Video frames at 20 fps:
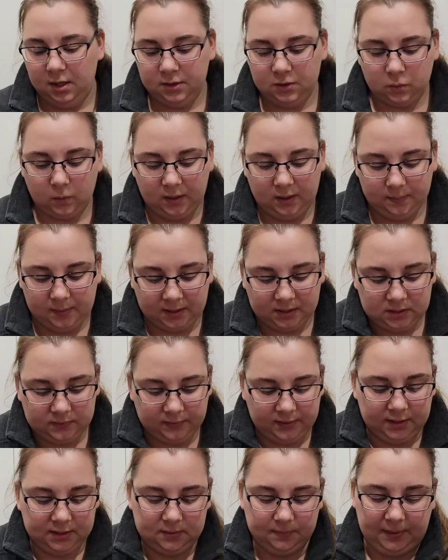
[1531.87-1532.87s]
20 bucks for
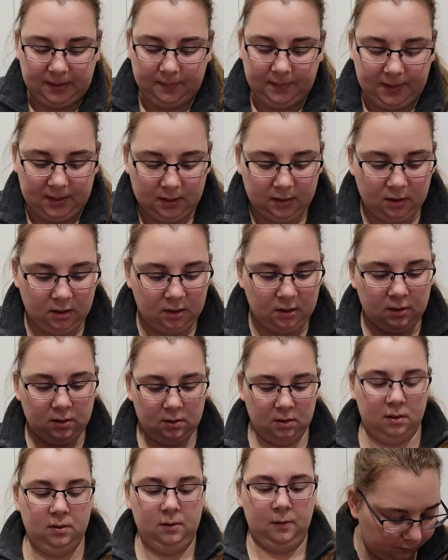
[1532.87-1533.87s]
this, maybe.
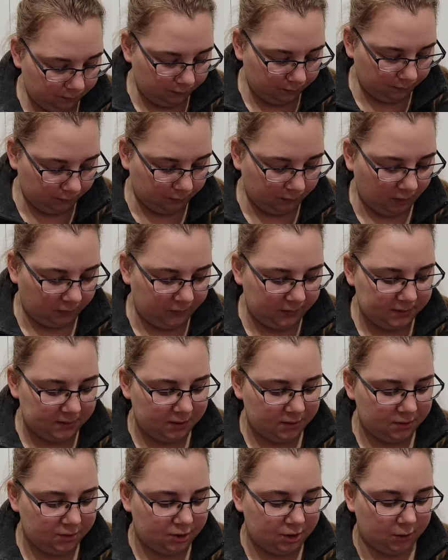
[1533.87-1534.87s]
This
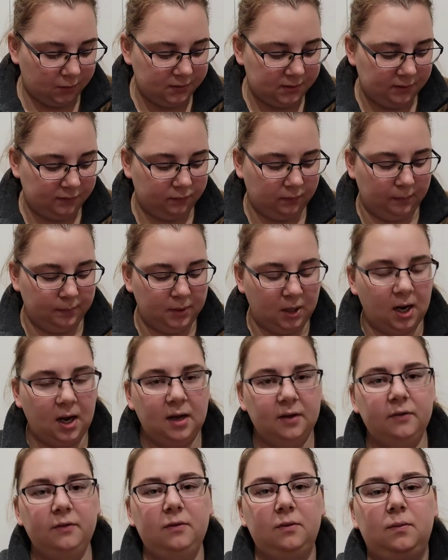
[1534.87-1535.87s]
is Joseph
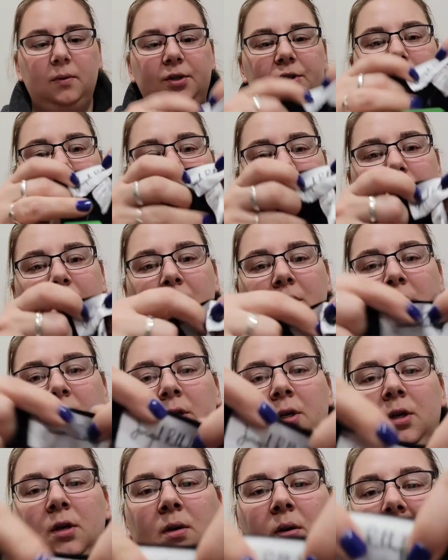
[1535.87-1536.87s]
Ribkoff, which
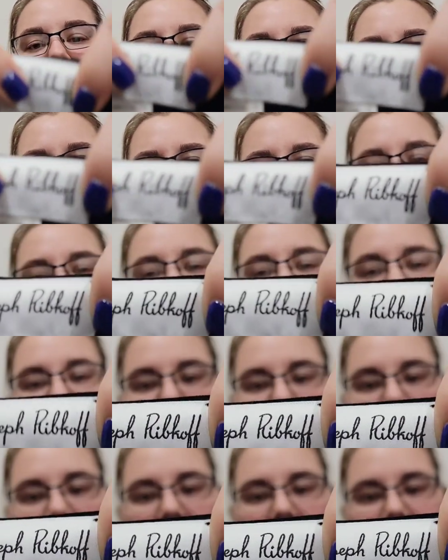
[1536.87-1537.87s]
I don't pick up
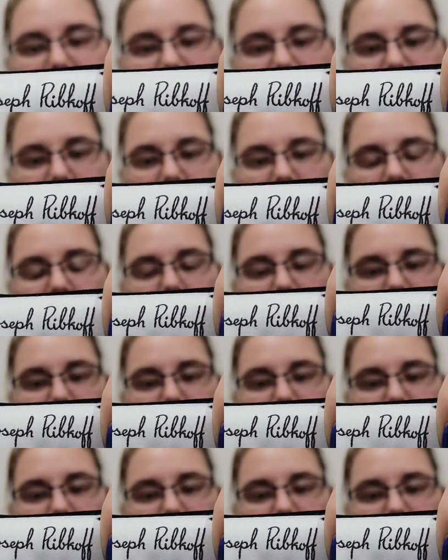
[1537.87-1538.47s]
that often.